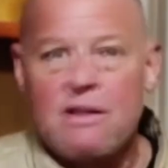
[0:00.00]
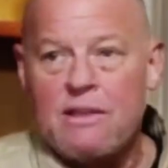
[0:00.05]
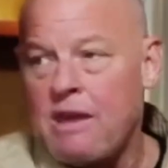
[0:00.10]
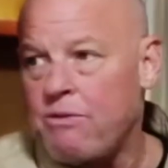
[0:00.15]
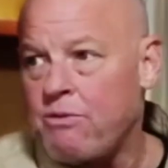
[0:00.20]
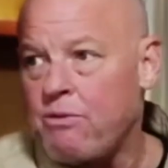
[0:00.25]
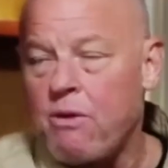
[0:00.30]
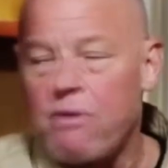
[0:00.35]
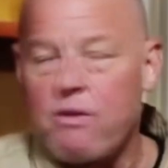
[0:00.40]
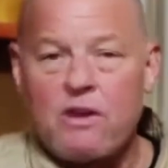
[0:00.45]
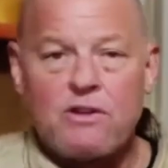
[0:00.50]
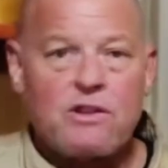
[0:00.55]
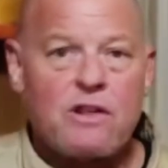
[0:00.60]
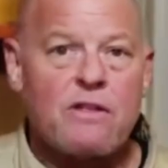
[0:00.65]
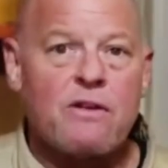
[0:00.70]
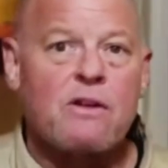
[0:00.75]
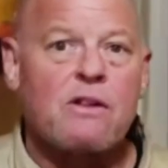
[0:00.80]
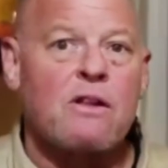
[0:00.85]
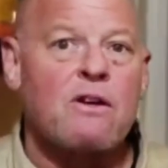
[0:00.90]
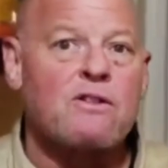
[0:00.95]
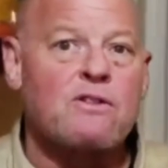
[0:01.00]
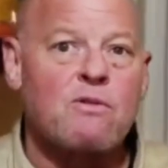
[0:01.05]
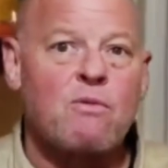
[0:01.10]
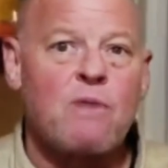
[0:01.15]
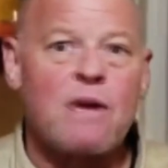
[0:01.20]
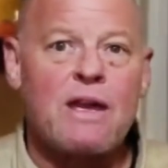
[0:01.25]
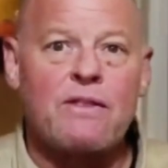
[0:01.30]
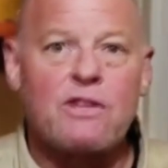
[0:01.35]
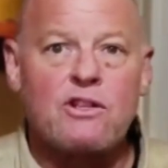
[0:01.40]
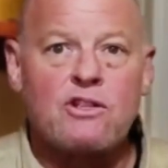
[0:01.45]
they throw those other clothes
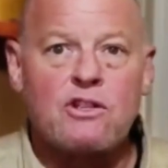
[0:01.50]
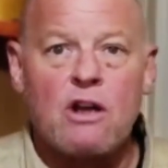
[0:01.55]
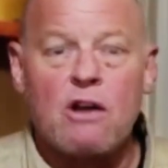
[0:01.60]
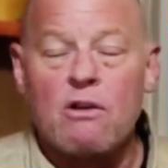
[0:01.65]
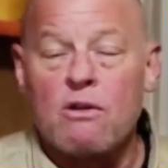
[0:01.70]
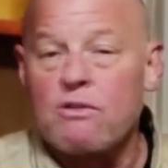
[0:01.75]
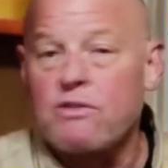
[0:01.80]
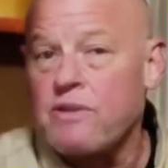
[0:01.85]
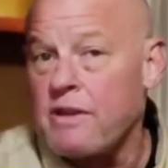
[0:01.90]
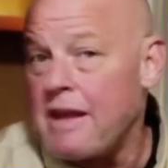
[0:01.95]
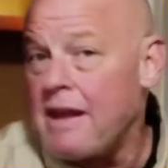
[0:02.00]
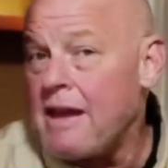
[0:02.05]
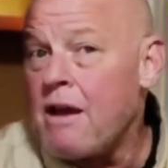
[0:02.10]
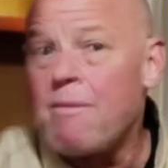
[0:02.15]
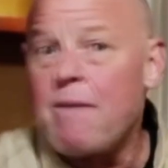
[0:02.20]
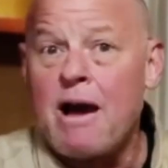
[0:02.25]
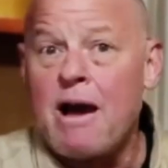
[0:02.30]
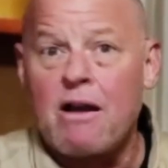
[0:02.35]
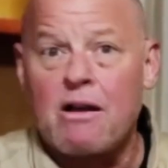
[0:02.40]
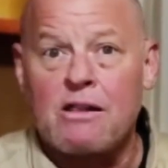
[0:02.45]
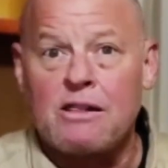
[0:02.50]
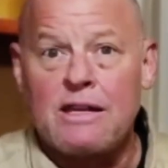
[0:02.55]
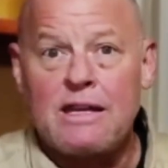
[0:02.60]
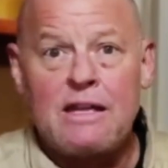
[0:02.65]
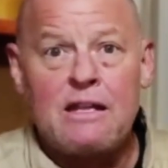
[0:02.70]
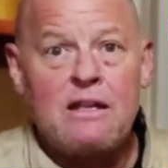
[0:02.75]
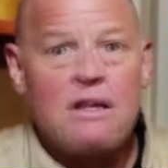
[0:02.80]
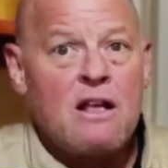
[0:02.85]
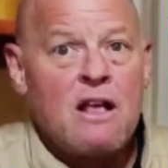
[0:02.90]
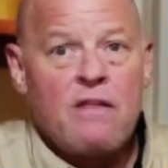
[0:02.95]
away in the jungle. So they come out
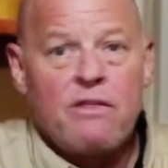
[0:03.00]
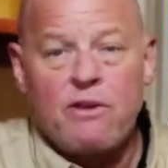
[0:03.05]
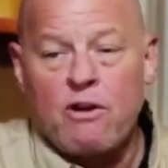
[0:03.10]
clean.